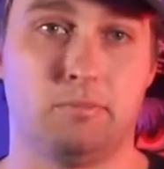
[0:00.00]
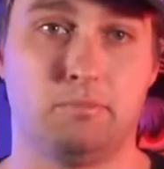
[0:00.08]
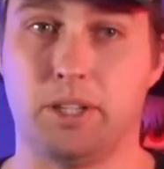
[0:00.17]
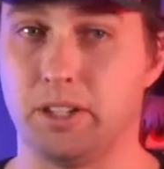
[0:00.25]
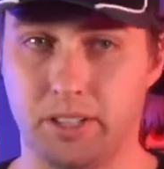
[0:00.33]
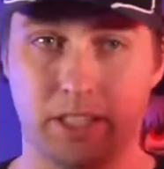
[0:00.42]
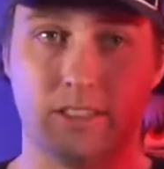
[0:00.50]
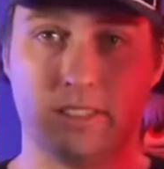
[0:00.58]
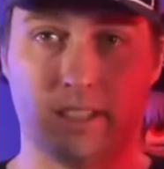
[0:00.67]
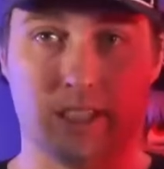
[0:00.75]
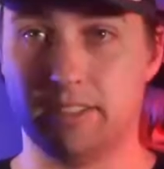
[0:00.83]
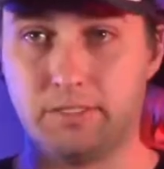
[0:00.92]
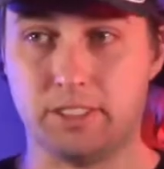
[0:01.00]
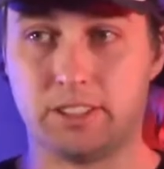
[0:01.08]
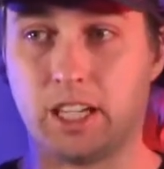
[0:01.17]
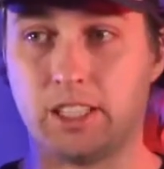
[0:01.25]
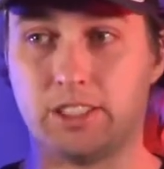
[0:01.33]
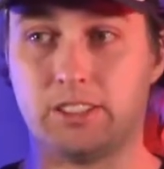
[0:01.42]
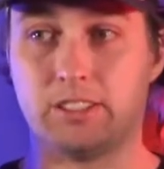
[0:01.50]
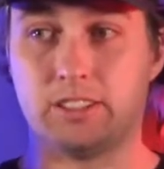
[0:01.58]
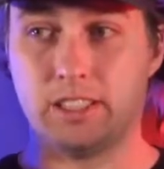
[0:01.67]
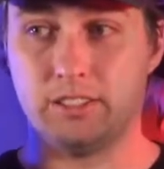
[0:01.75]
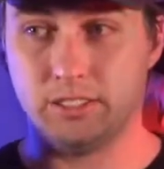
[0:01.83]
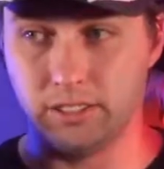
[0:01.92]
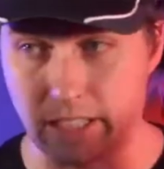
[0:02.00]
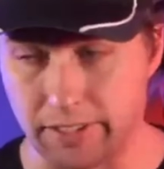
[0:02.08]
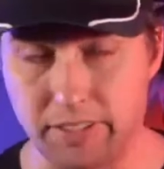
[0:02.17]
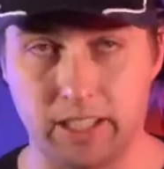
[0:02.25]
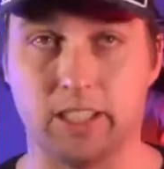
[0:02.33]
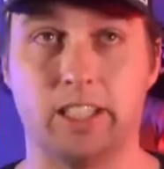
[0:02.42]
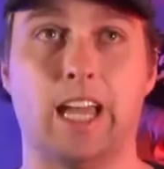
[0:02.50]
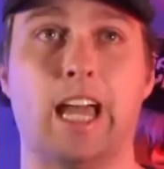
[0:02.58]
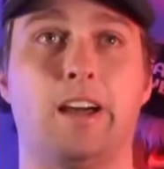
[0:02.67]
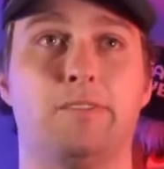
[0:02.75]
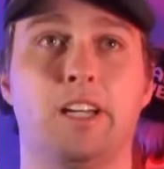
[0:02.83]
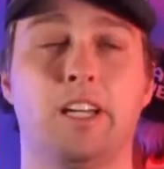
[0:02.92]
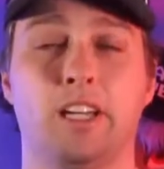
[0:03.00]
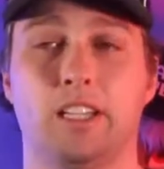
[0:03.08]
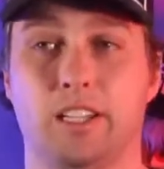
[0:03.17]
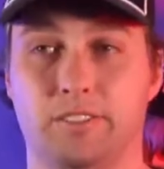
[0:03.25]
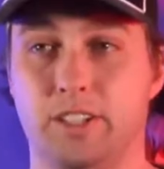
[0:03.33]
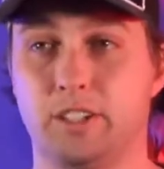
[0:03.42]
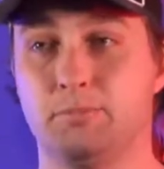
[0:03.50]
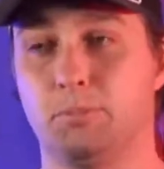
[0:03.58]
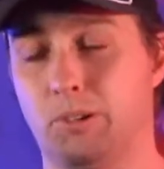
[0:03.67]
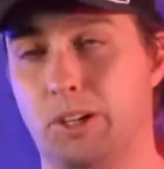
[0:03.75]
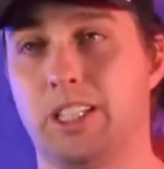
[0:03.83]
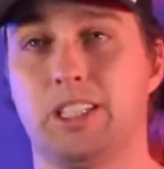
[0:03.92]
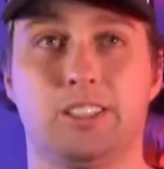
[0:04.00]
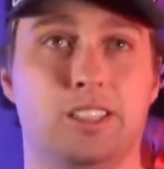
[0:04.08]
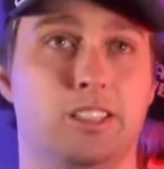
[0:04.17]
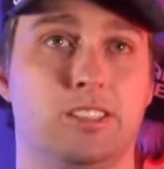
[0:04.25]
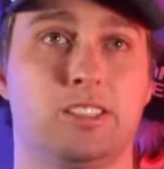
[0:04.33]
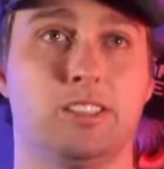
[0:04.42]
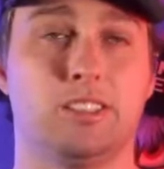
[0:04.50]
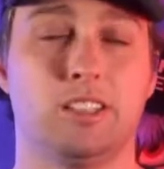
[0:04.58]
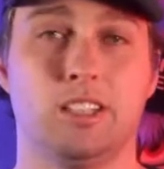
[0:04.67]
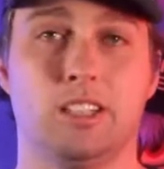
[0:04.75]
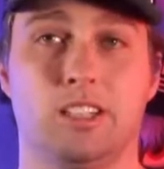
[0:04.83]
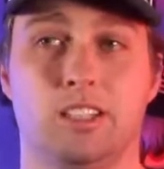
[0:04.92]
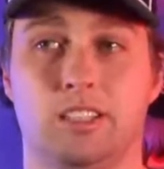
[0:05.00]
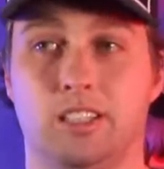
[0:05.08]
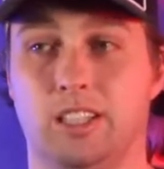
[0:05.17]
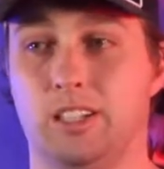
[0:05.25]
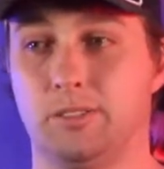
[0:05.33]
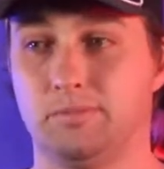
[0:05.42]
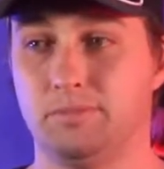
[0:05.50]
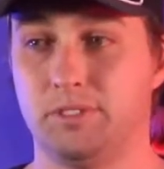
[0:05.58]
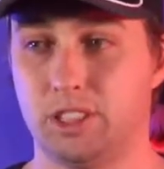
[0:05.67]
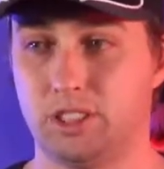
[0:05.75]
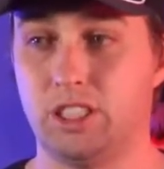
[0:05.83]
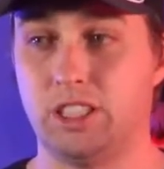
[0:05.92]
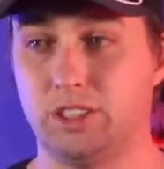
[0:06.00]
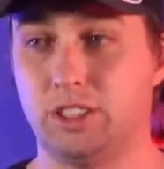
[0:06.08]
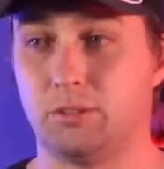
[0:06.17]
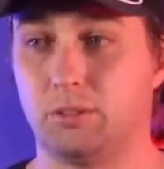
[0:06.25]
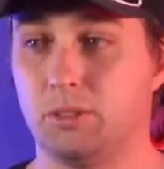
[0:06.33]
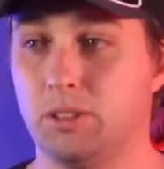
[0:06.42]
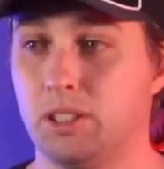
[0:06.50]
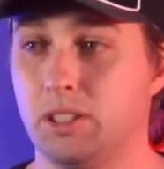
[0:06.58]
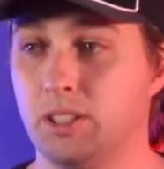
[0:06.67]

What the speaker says: Period. End of discussion. They definitely have. They've killed more innocents, you know, just in general.